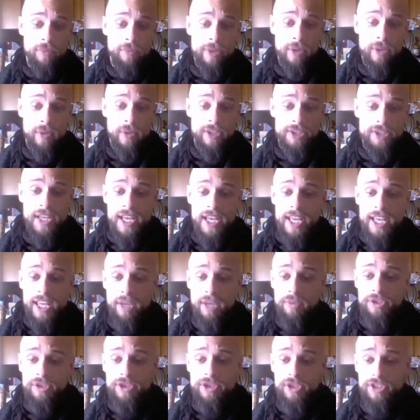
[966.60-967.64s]
me was he
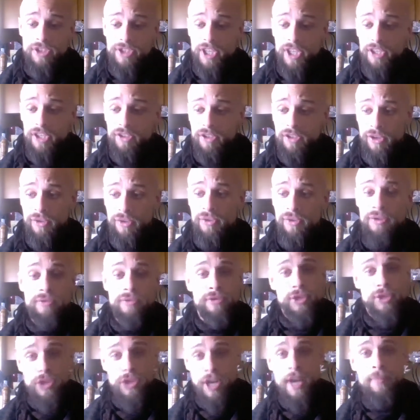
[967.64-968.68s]
was just a dude who
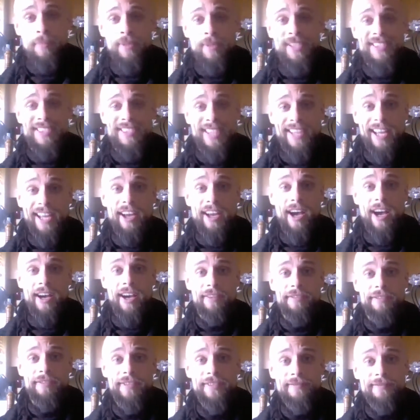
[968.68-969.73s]
chopped his dick
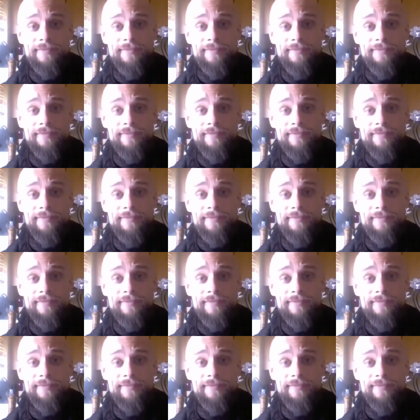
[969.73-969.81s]
off.